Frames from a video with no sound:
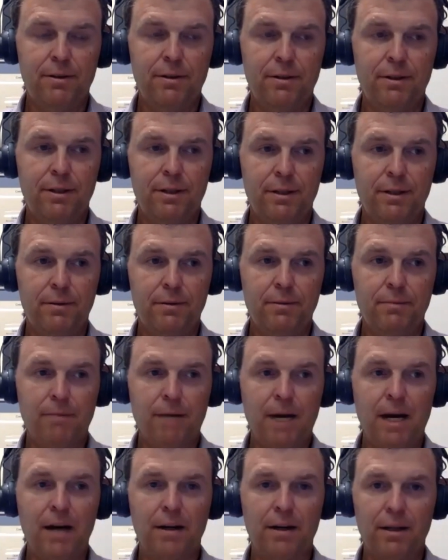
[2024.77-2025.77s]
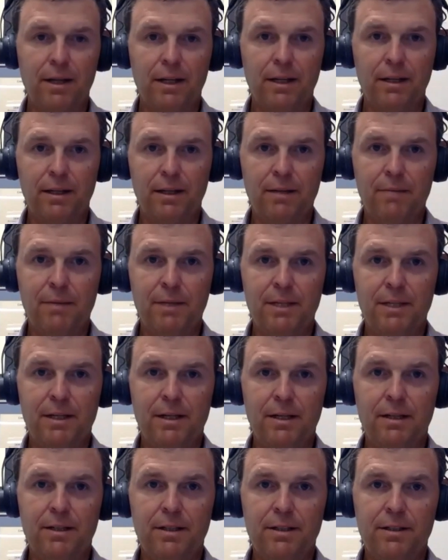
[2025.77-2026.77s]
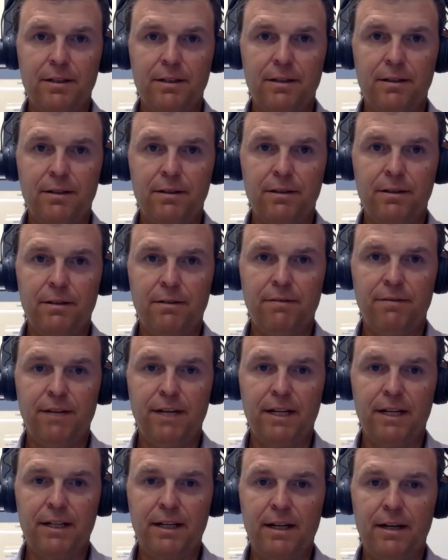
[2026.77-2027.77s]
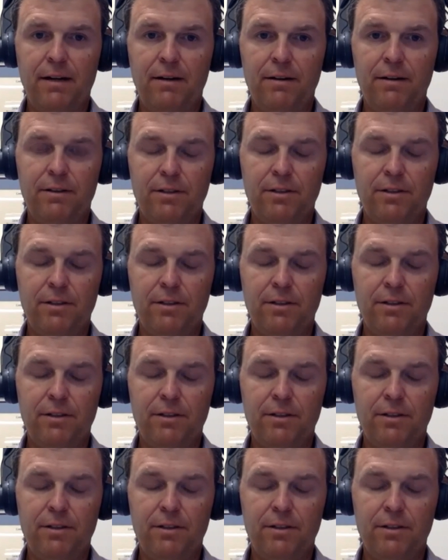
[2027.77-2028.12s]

you know modeling that can be done to affect how